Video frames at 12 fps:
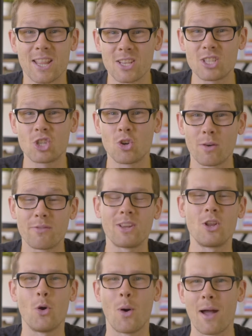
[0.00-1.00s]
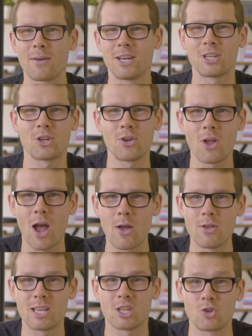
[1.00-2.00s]
short video, I'm going to show you how
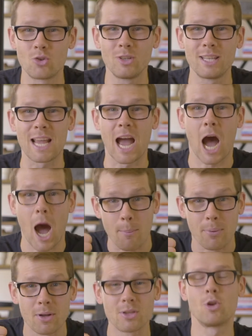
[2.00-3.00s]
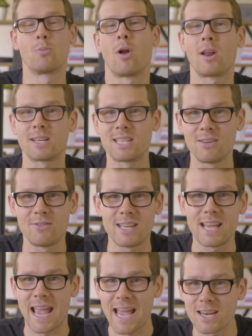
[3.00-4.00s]
you can truly up your
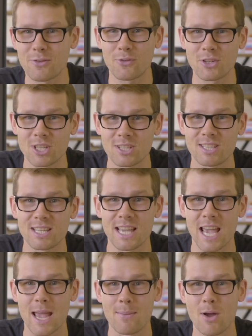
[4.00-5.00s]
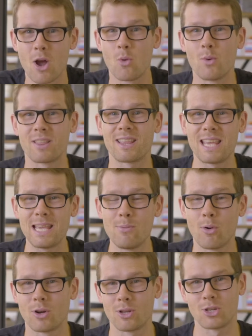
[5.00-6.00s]
productivity and efficiency game with
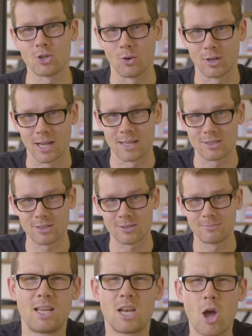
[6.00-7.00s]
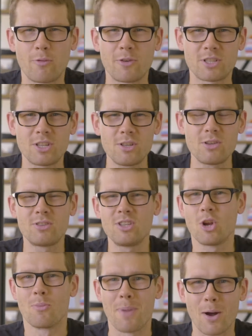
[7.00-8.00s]
keyboard shortcuts. Now, if you're still using
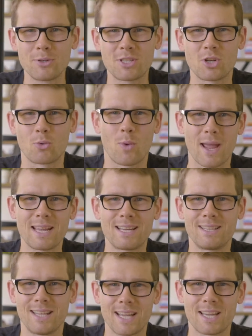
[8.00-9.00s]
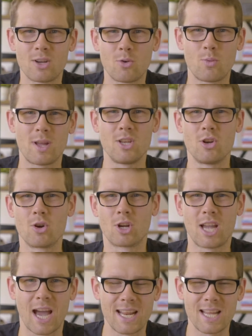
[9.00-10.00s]
your mouse to right-click when you're
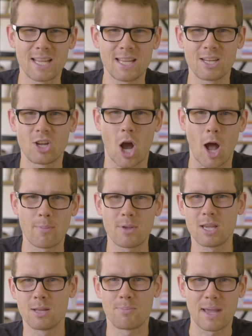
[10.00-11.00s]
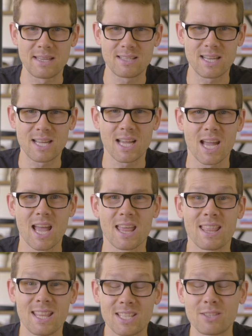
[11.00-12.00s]
cutting and copying and pasting,
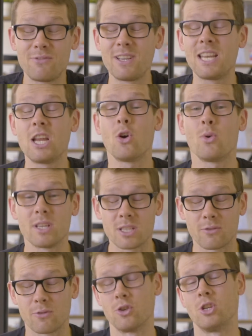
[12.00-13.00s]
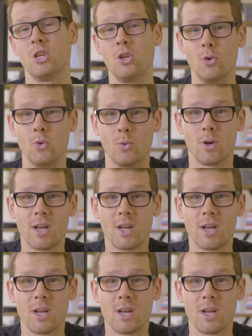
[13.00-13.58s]
this video is for you.